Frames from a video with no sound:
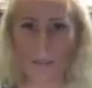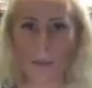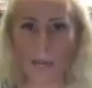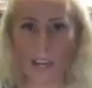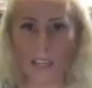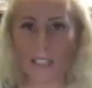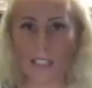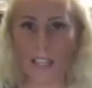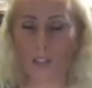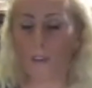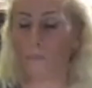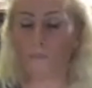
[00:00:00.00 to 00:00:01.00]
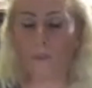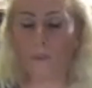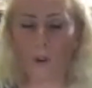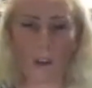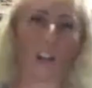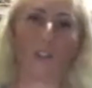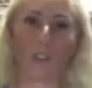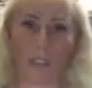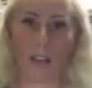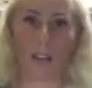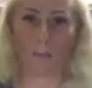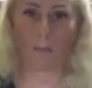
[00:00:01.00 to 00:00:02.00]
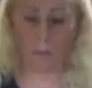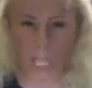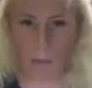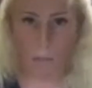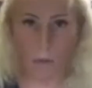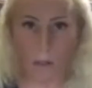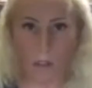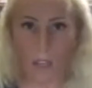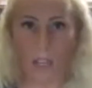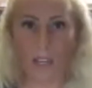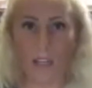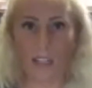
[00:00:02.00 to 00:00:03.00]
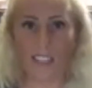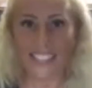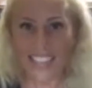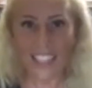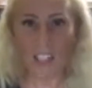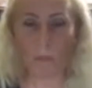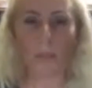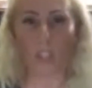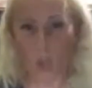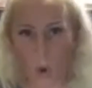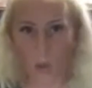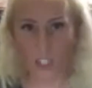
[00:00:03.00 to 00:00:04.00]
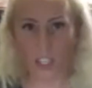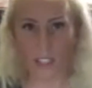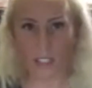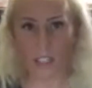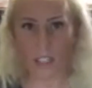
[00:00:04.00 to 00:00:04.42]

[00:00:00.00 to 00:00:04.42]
because there's 400,000 people signed up as coaches.